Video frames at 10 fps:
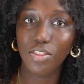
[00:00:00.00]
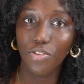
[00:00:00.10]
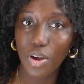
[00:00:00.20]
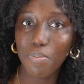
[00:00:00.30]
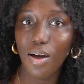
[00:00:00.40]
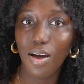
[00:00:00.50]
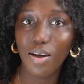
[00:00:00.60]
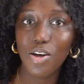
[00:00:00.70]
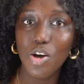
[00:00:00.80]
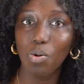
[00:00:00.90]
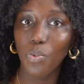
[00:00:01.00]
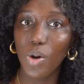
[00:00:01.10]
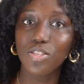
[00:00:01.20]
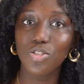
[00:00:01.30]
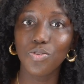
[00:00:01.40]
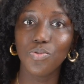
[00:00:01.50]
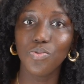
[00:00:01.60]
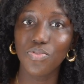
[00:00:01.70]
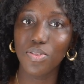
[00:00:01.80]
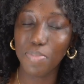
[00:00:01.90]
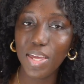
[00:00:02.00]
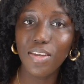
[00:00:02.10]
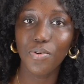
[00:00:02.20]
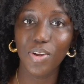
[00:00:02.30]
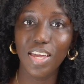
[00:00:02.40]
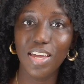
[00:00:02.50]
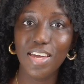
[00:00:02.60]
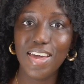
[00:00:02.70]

grandpa went to the bakery,